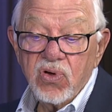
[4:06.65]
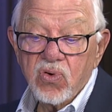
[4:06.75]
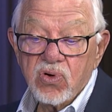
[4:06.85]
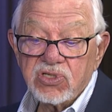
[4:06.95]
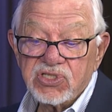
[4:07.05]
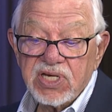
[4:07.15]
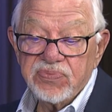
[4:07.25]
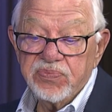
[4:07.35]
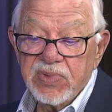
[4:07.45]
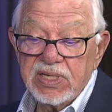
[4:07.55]
or
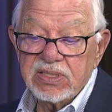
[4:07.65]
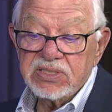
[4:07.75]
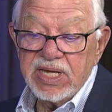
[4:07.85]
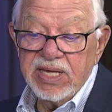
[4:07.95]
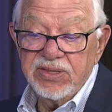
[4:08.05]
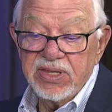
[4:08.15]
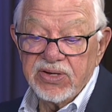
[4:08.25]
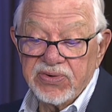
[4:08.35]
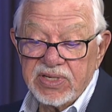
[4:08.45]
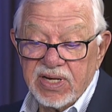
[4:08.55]
skip meals in
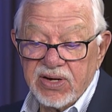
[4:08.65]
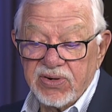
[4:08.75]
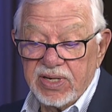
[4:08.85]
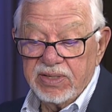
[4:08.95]
their entirety.